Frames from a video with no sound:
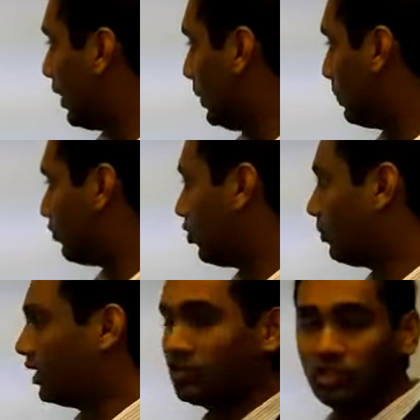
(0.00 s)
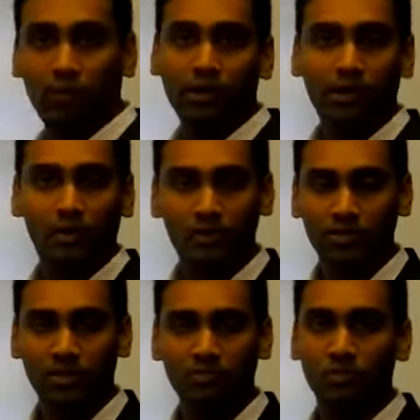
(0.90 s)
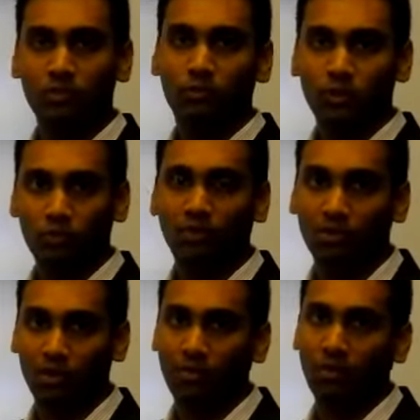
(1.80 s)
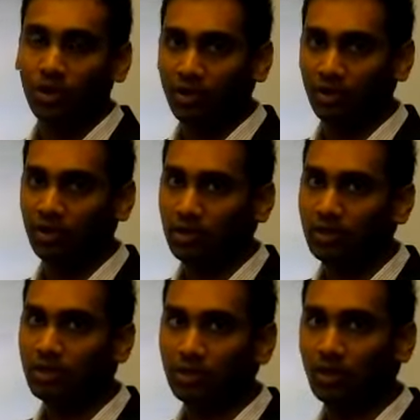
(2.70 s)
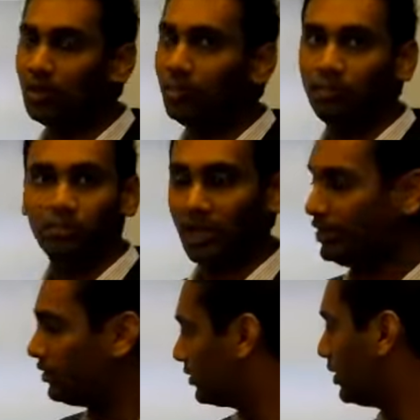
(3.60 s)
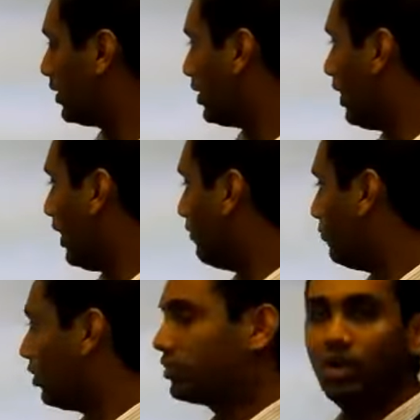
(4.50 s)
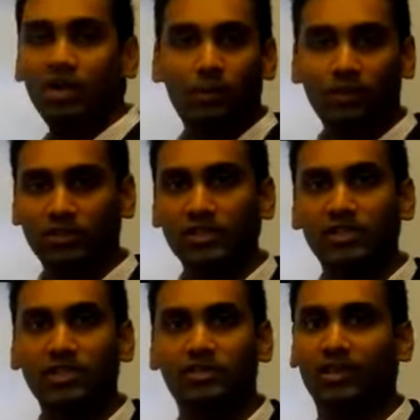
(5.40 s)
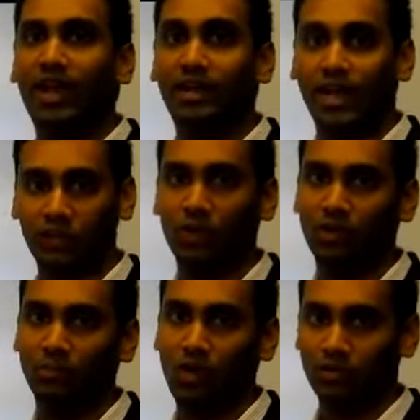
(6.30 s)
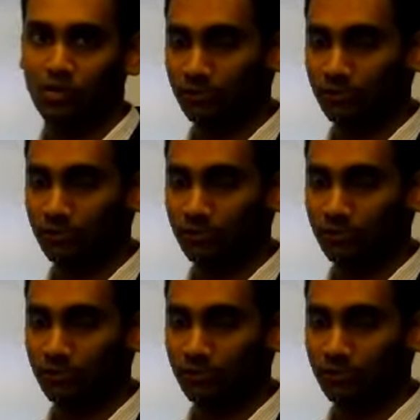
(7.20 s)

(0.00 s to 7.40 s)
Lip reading: We performed a distributed control system, which we'll talk about later in the slides. And we also learned about sensors and actuator blocks.